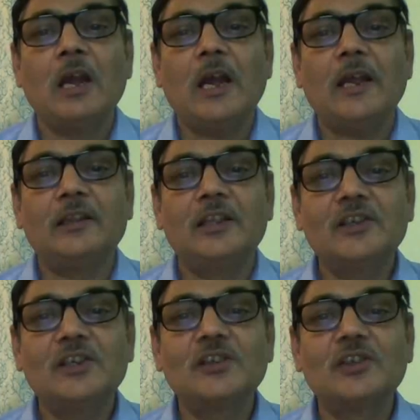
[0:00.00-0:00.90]
And
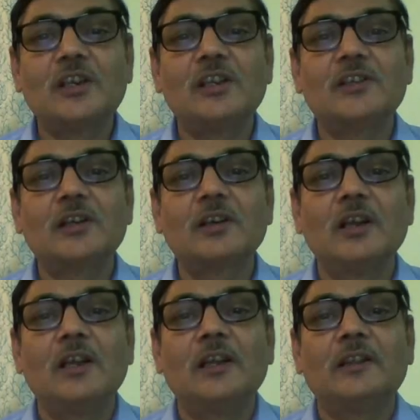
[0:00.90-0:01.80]
this is the reason
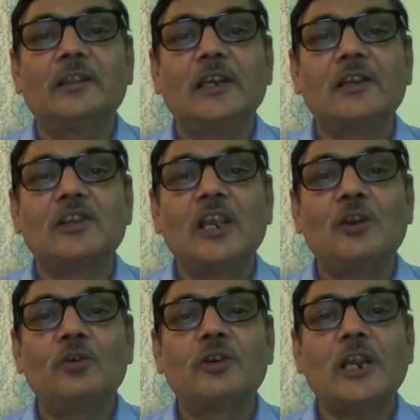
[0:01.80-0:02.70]
that
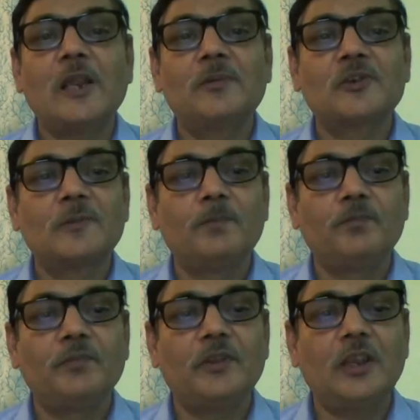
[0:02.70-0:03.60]
allotypes,
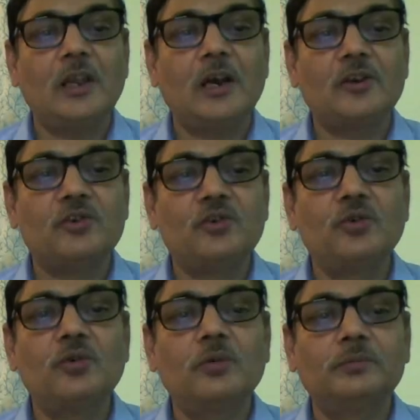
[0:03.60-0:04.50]
they are
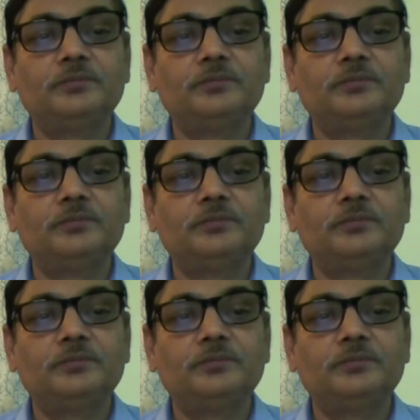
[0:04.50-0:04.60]
2,